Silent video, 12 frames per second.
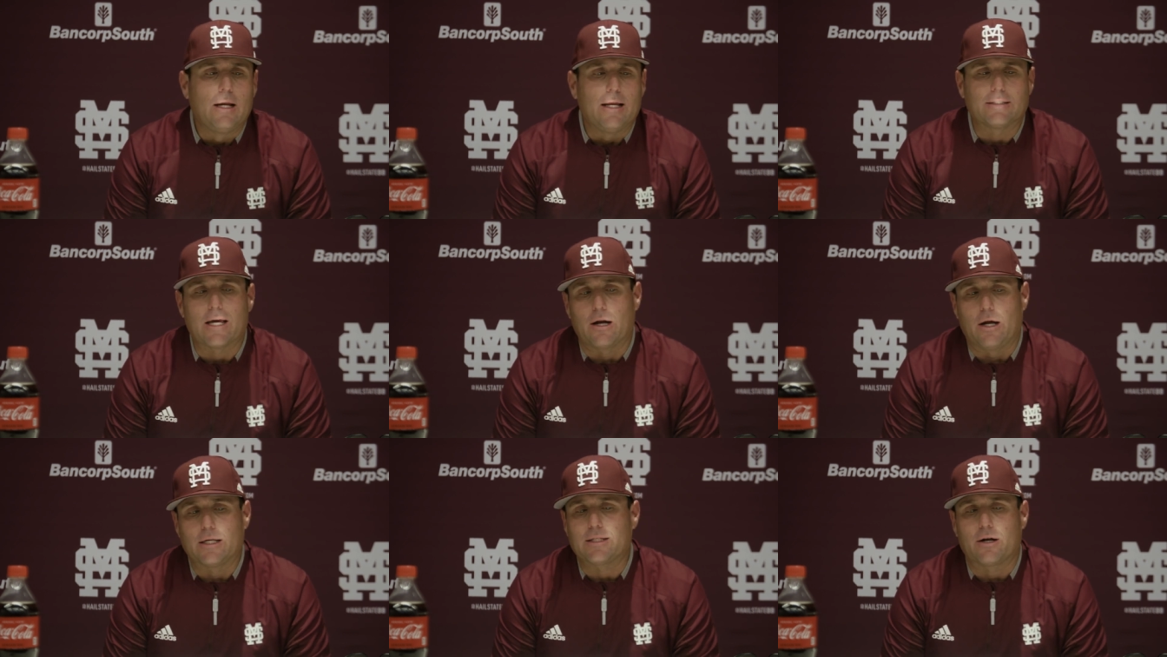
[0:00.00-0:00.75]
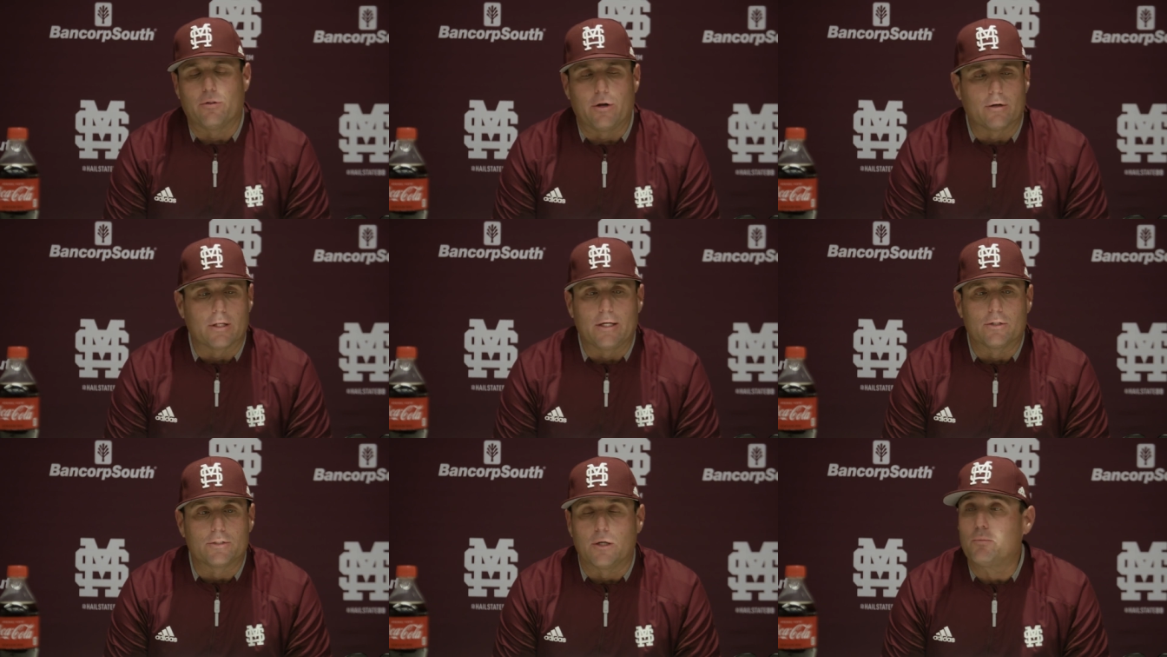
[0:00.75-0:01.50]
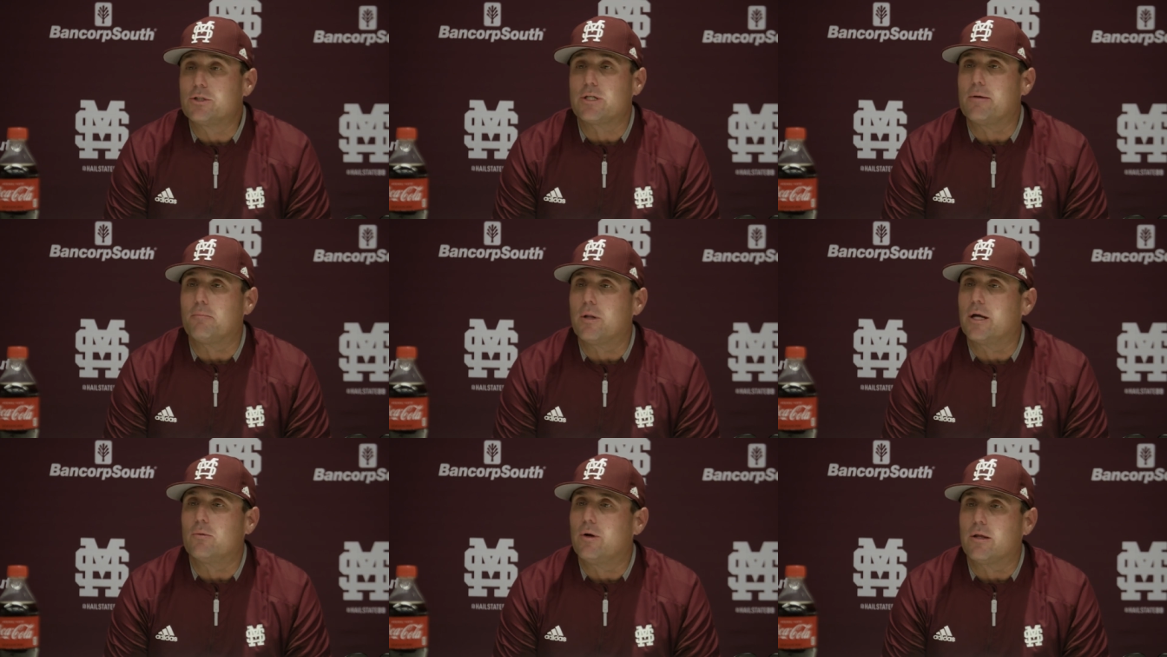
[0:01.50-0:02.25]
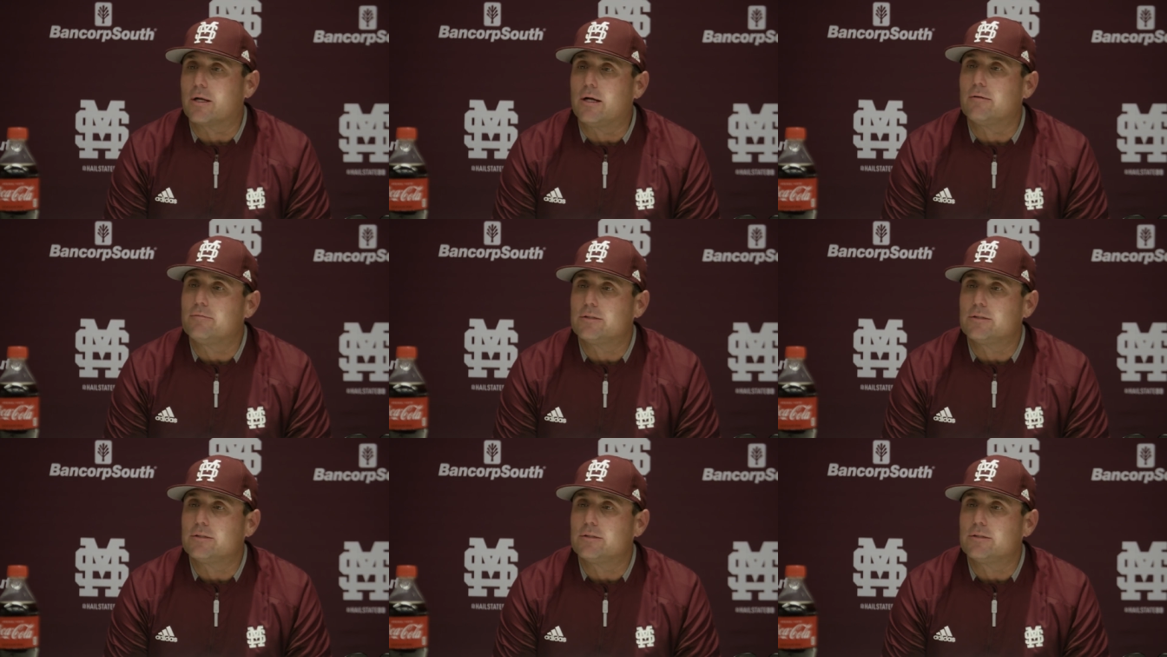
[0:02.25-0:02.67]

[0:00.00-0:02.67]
it's not it's not on their leadership. We just haven't played well enough.